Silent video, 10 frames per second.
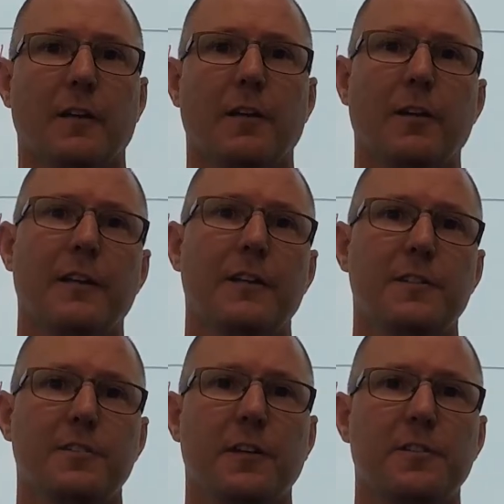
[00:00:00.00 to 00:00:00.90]
Hi, in this
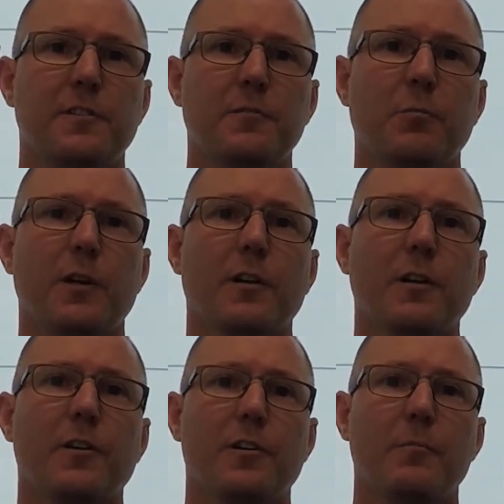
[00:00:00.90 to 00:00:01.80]
lesson we're going to
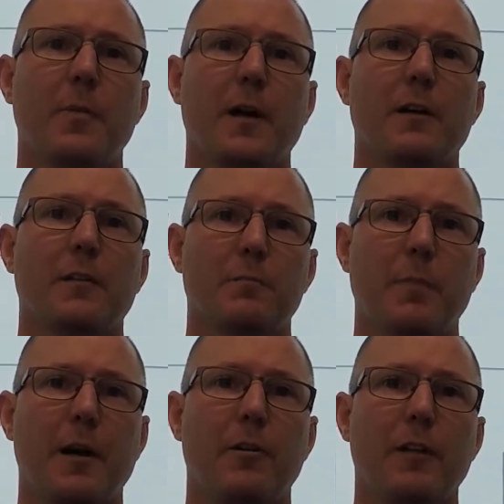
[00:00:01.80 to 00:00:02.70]
learn about
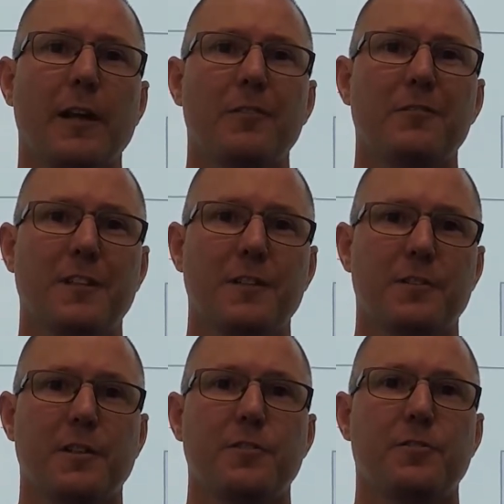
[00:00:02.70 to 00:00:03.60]
parallel DC
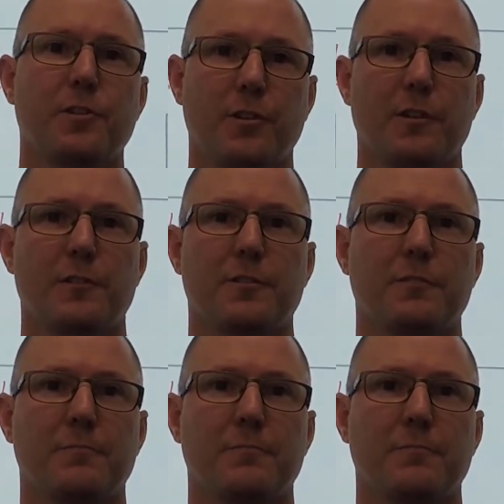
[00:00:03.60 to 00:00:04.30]
circuits.